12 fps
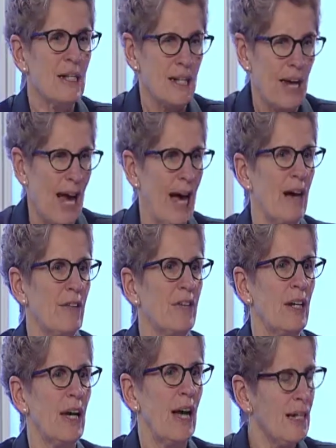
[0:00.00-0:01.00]
to have
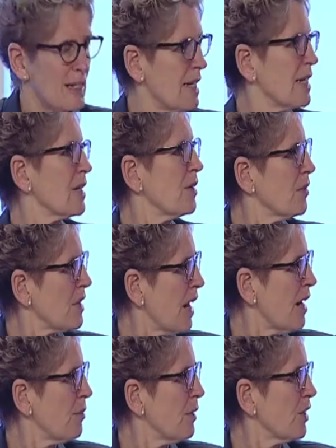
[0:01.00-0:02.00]
a decent
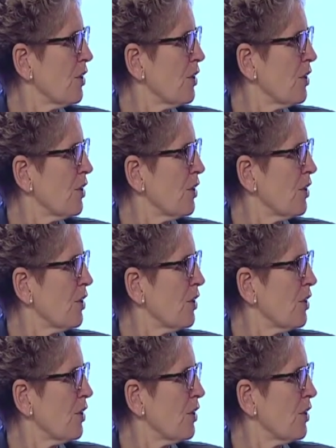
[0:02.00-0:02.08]
retirement.